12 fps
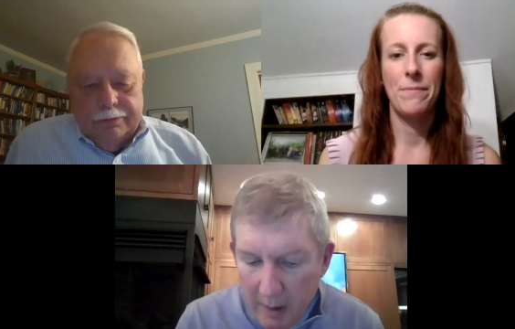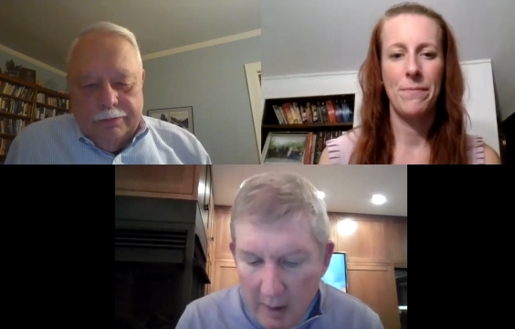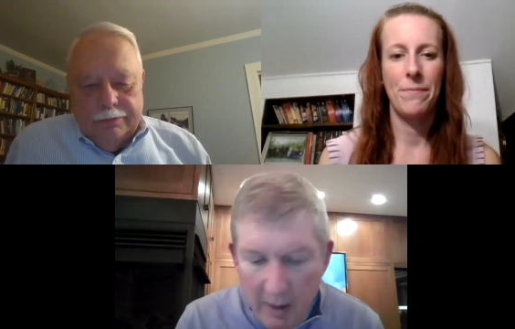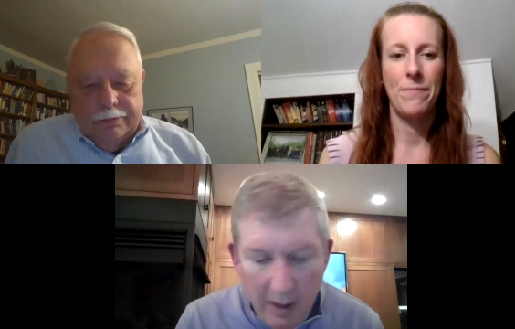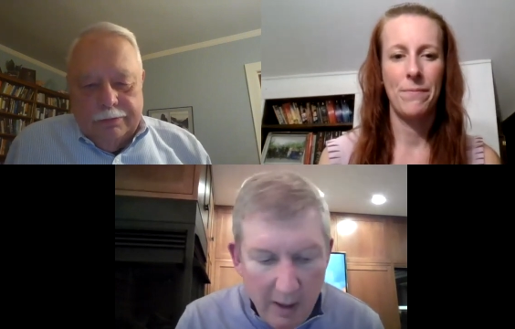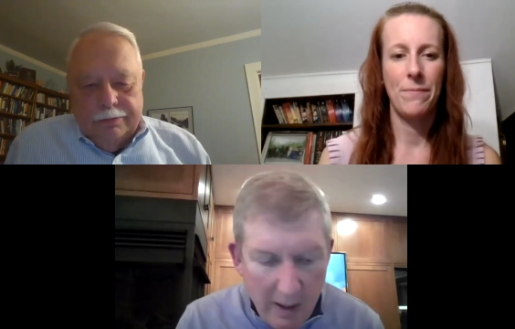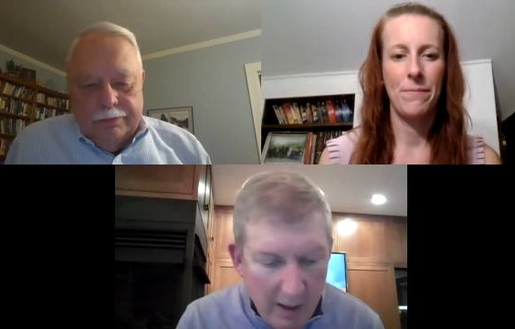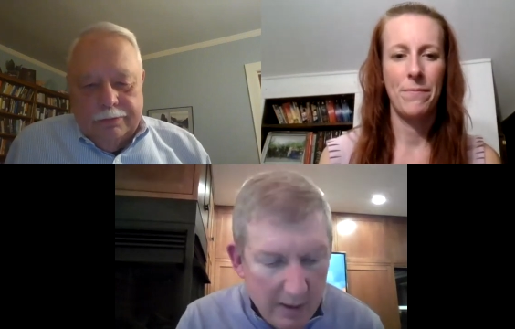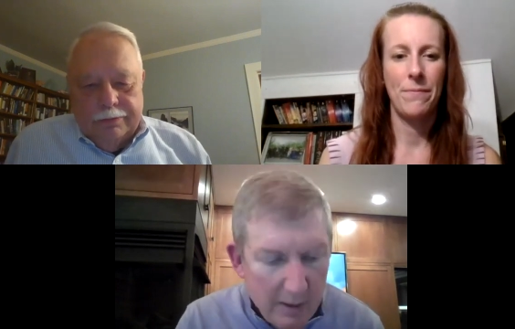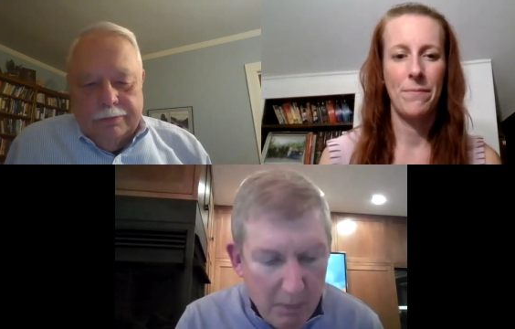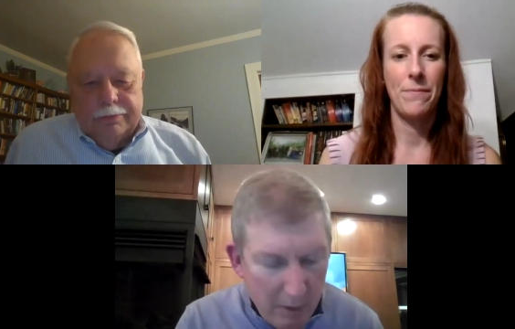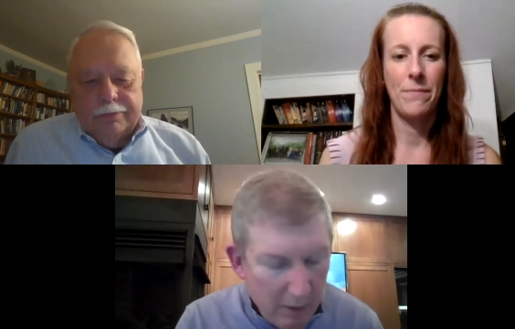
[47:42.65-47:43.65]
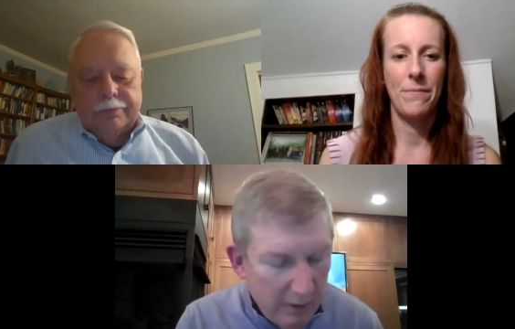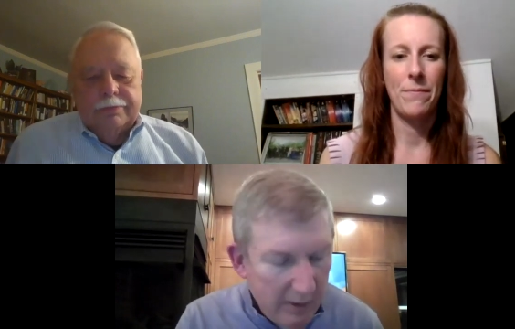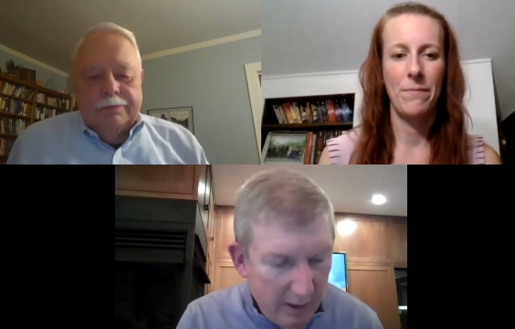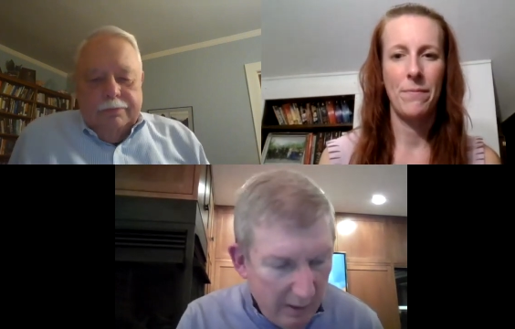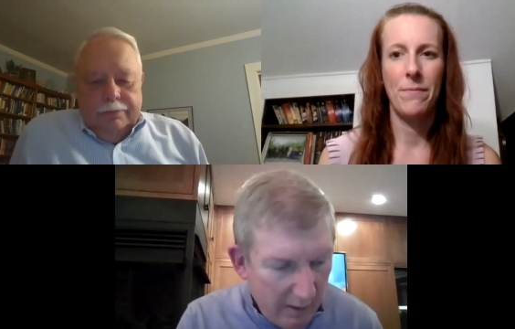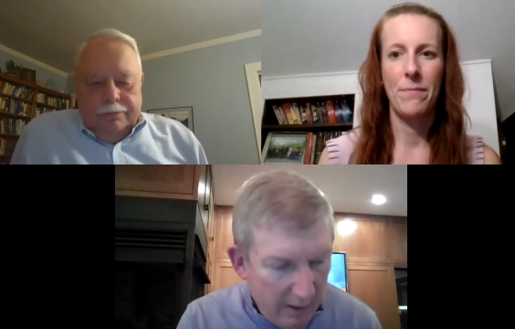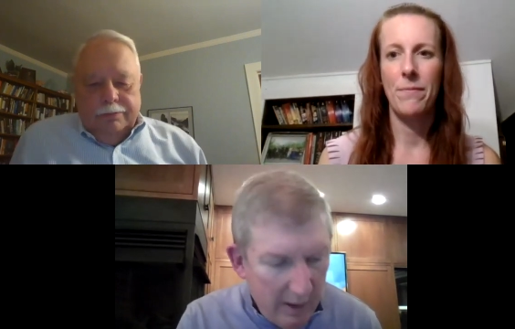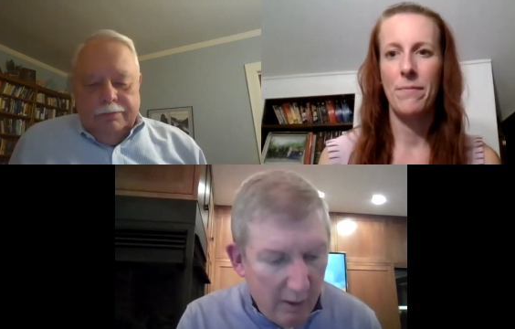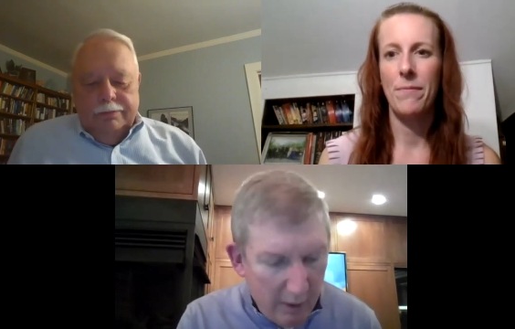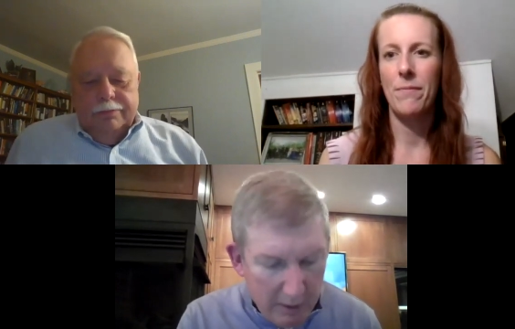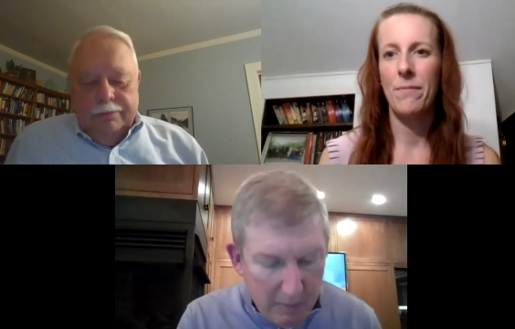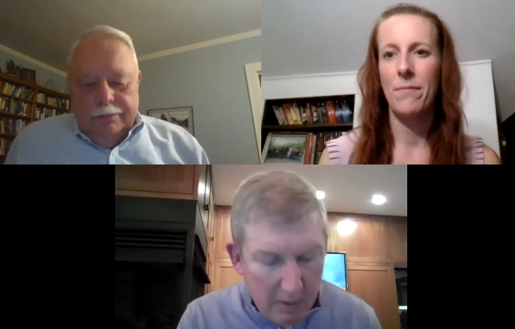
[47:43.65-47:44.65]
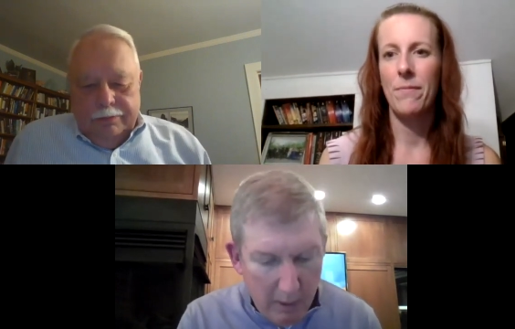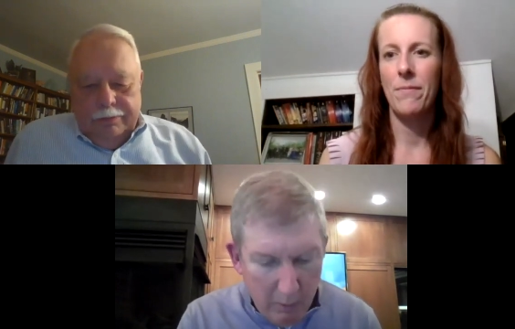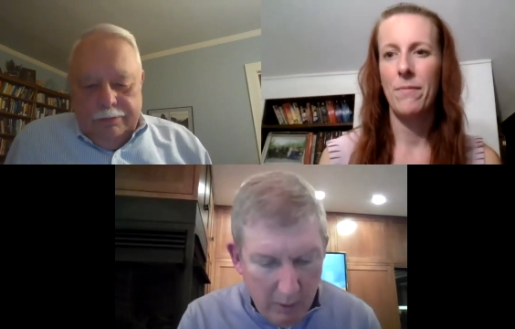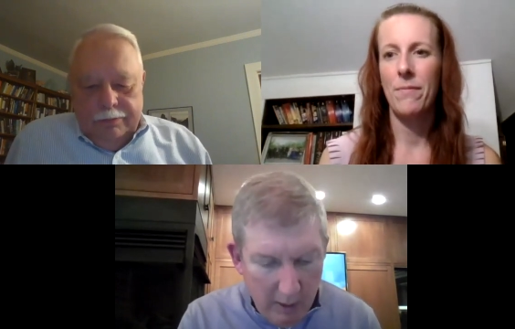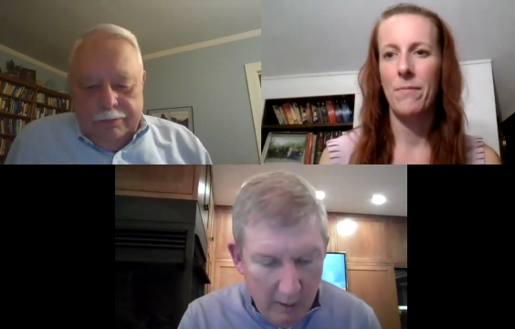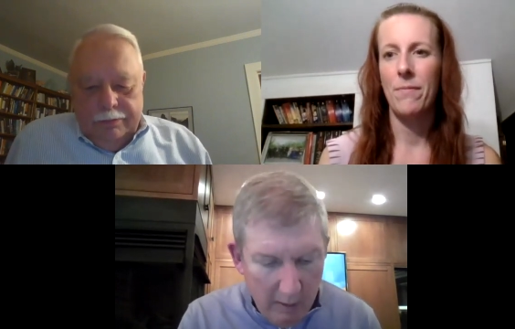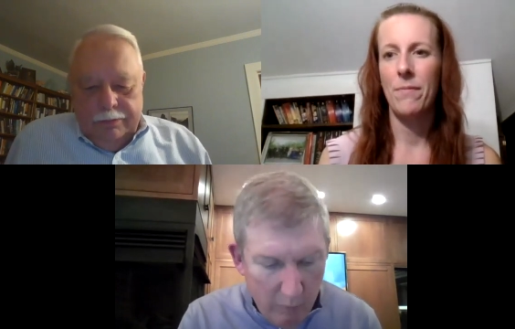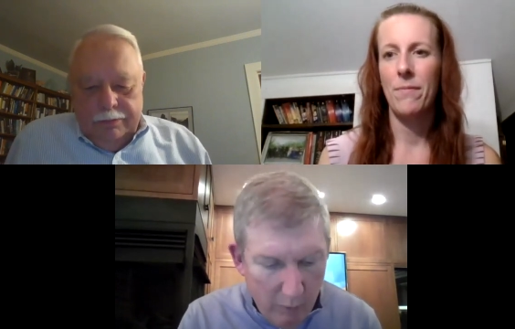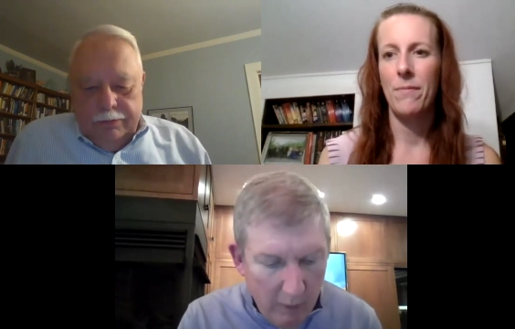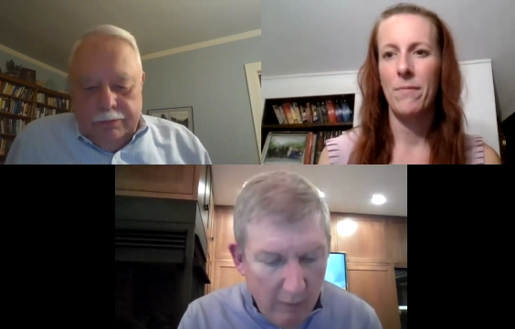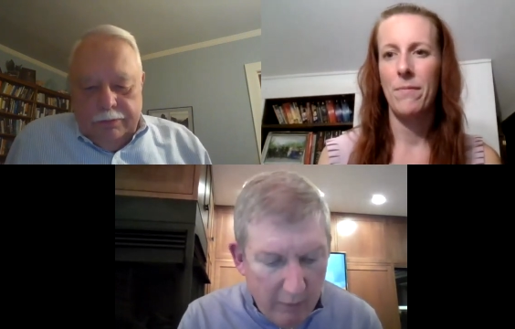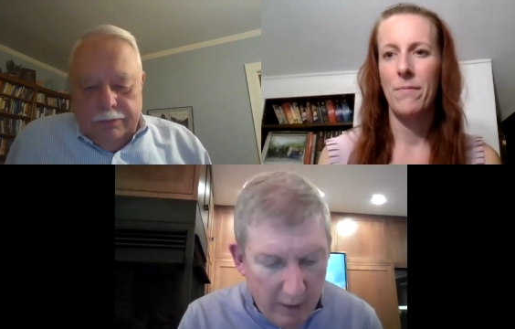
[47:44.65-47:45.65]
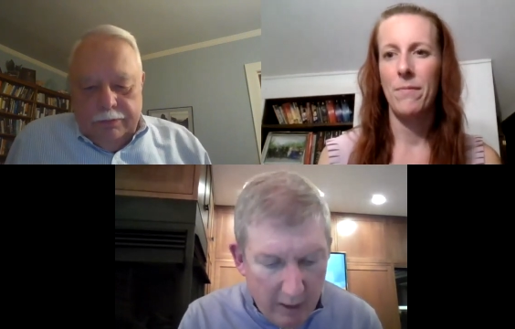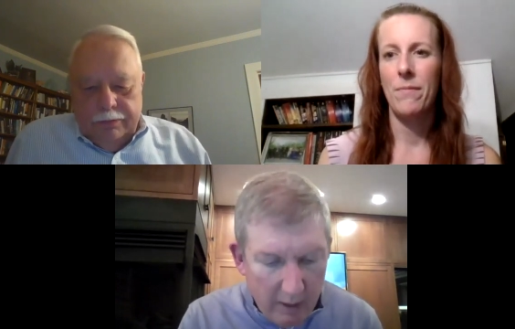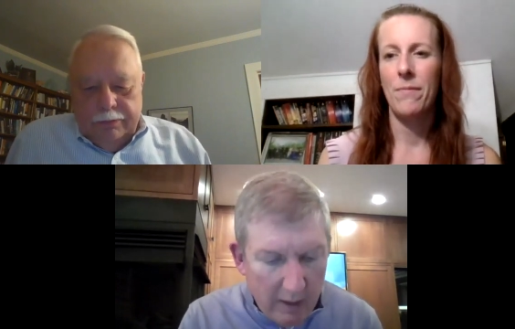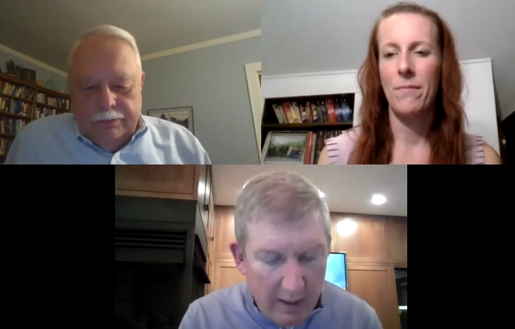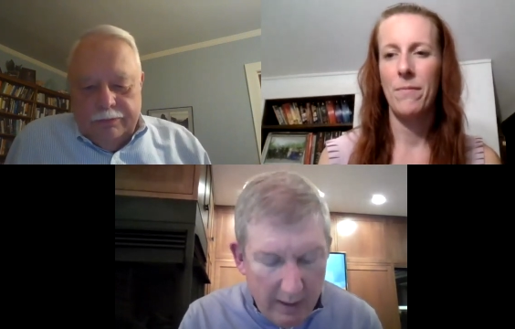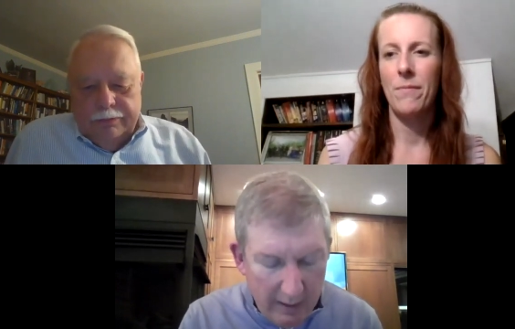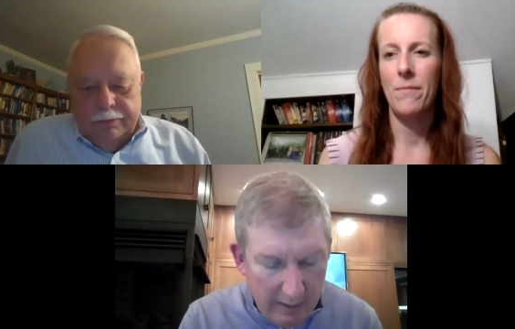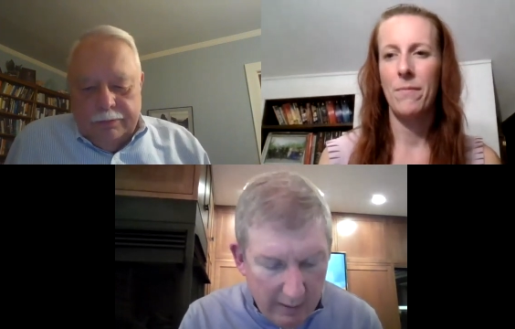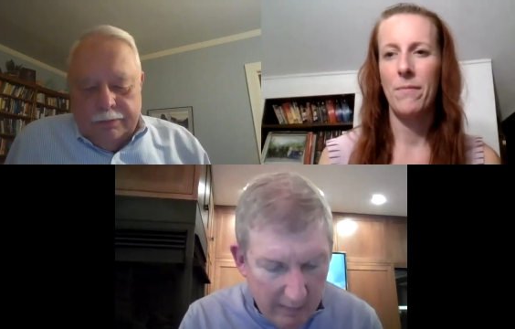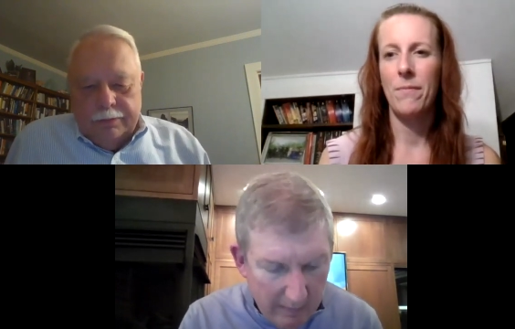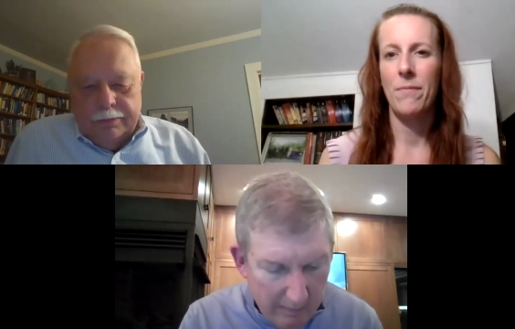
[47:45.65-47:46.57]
Speaker 1: uh, I suppose that, that ultimately we, we felt like